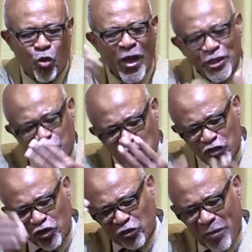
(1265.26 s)
when
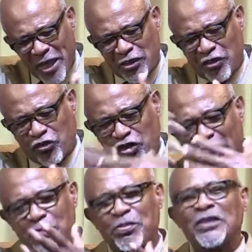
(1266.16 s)
Jesus made this
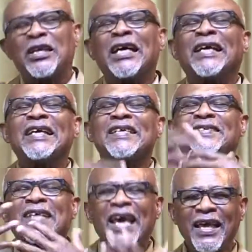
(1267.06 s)
statement, he is
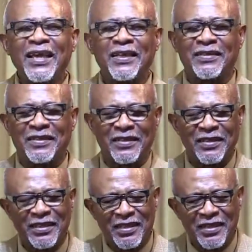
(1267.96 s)
saying,
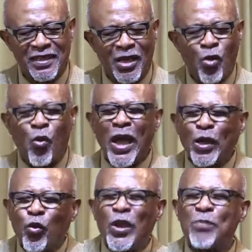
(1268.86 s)

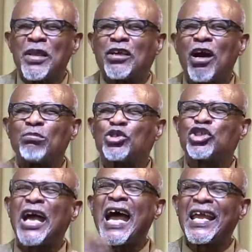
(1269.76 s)
when we become
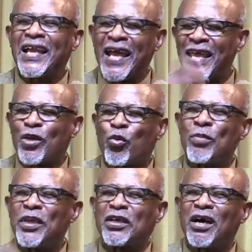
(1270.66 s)
childlike, we
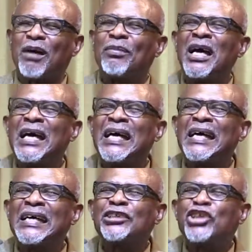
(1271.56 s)
become
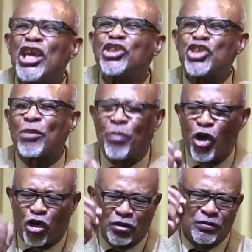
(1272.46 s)
teachable.